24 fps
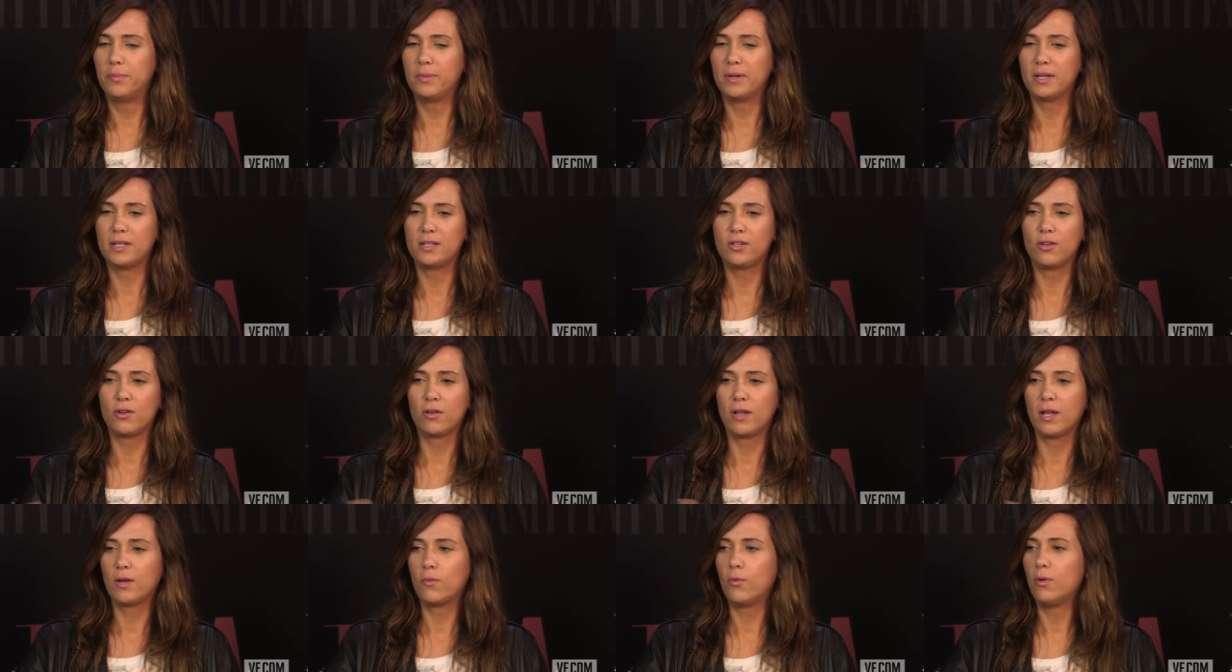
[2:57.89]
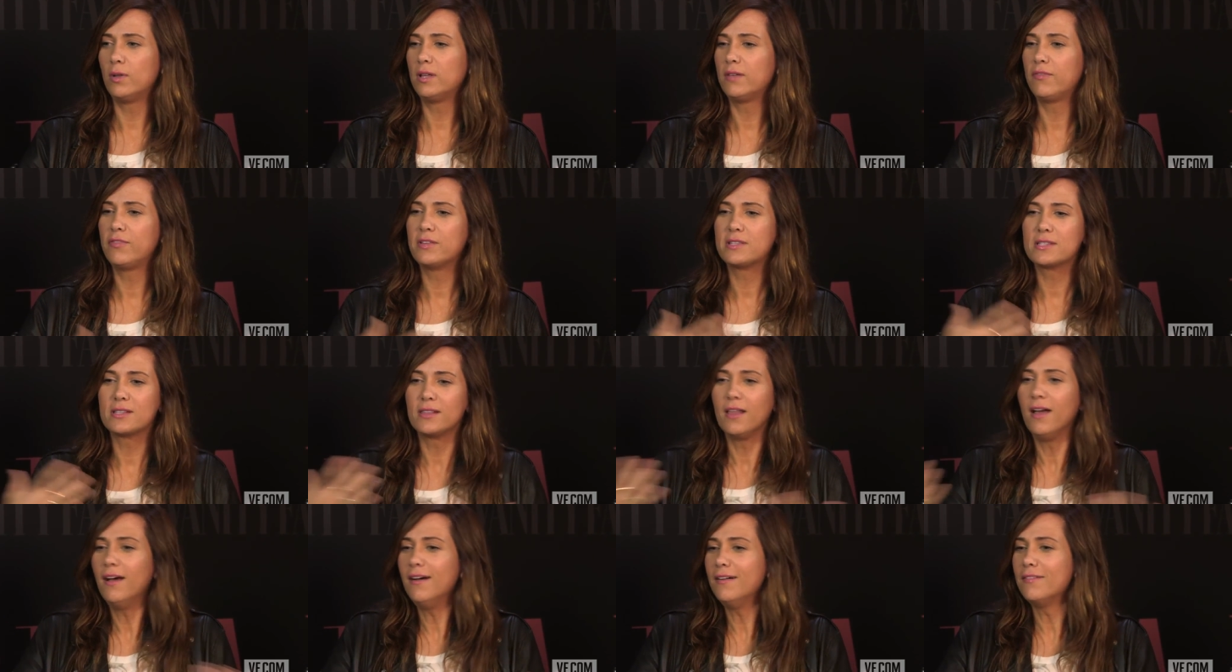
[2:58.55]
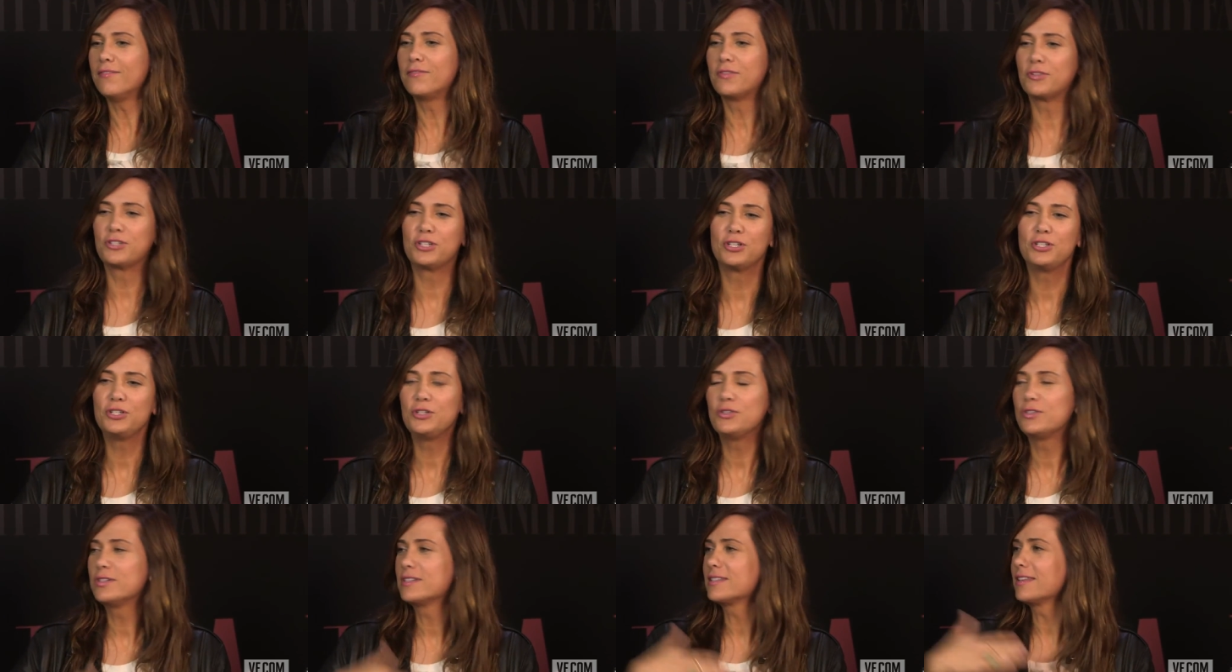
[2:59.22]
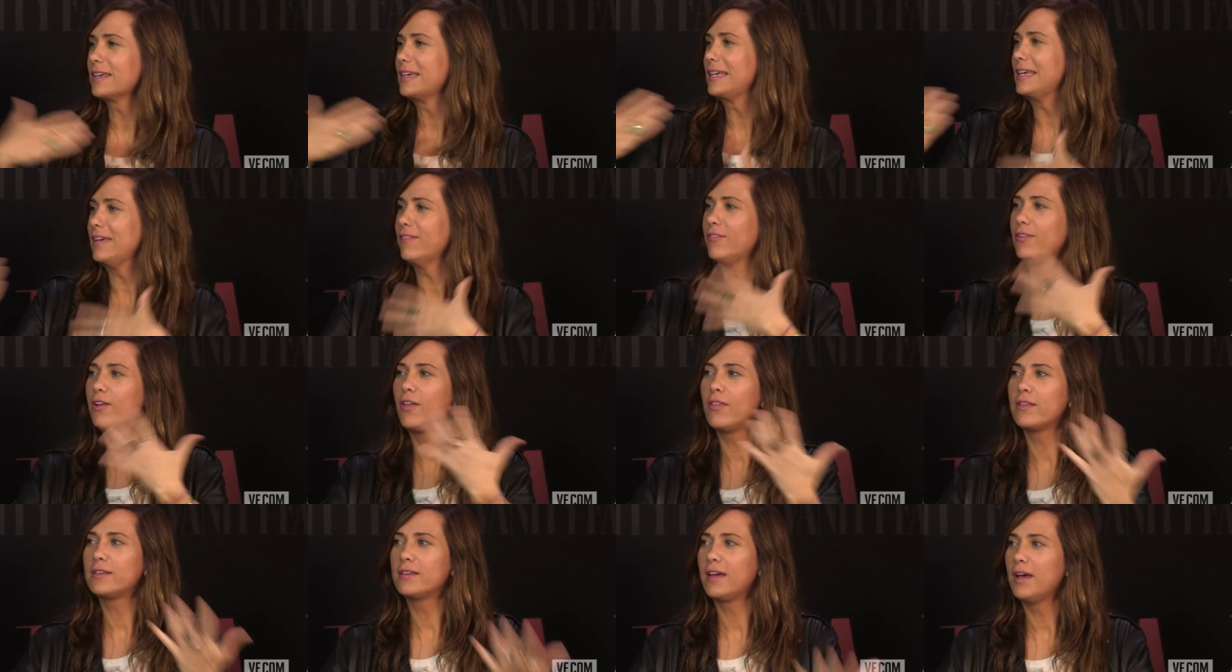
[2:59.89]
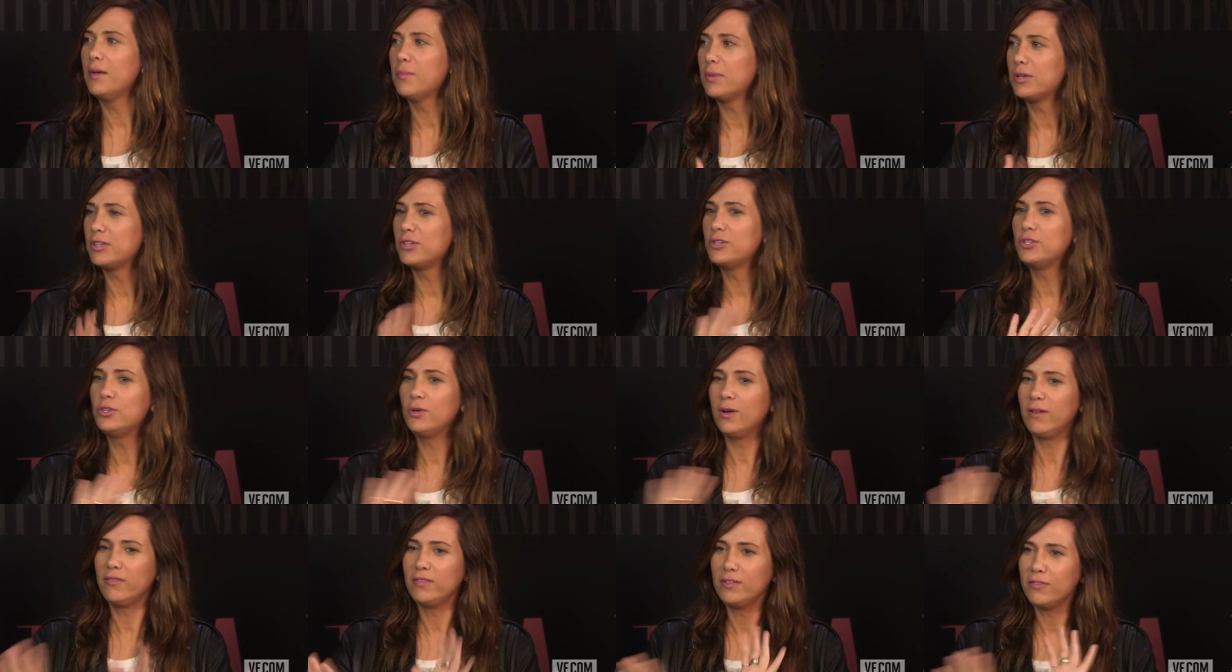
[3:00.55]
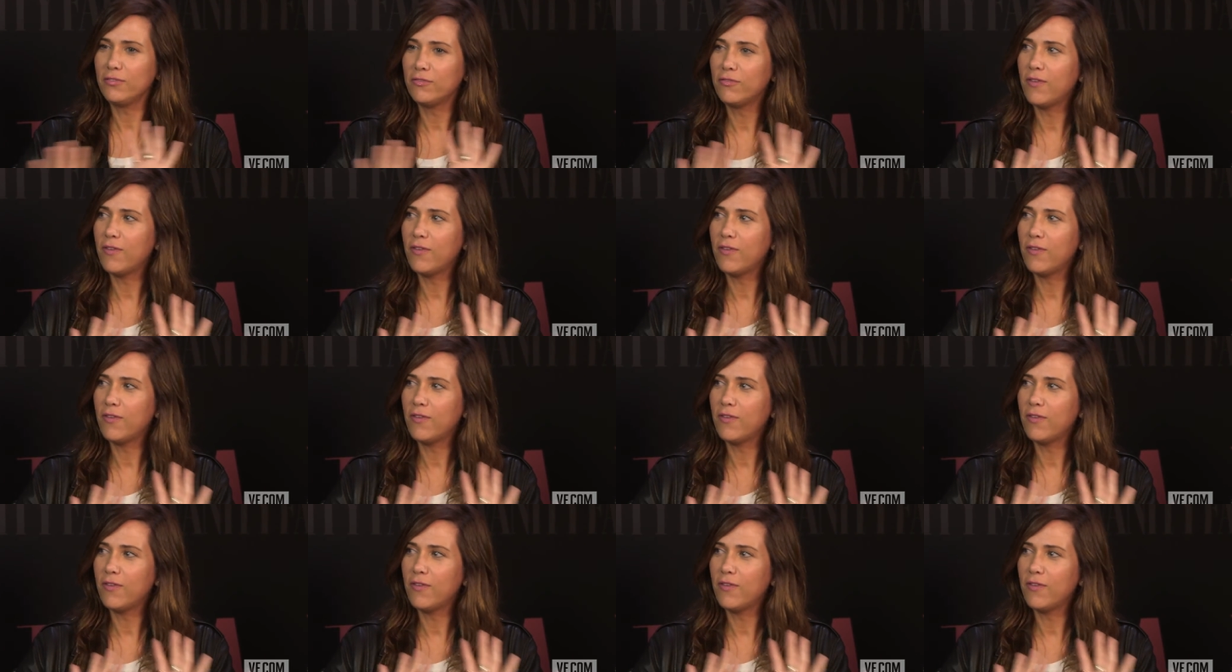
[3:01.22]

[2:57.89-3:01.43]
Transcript: but you're like, well, if it's love, shouldn't you just like give it all the time? But you do mm-hmm. have to